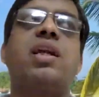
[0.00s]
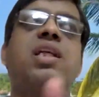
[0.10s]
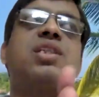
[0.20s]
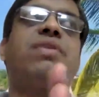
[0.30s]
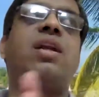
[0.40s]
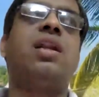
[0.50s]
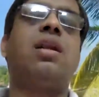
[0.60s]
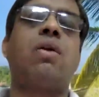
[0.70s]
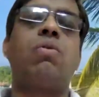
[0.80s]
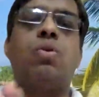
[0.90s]
it is felt in
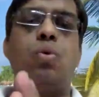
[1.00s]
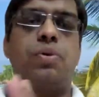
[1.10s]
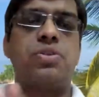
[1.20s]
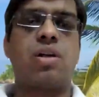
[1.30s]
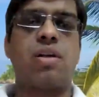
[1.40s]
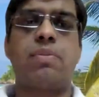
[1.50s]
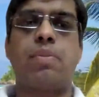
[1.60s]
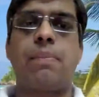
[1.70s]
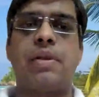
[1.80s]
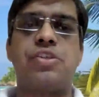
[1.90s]
around 2% of the
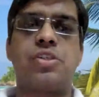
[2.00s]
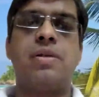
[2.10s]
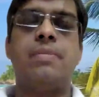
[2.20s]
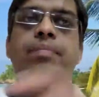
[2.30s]
population.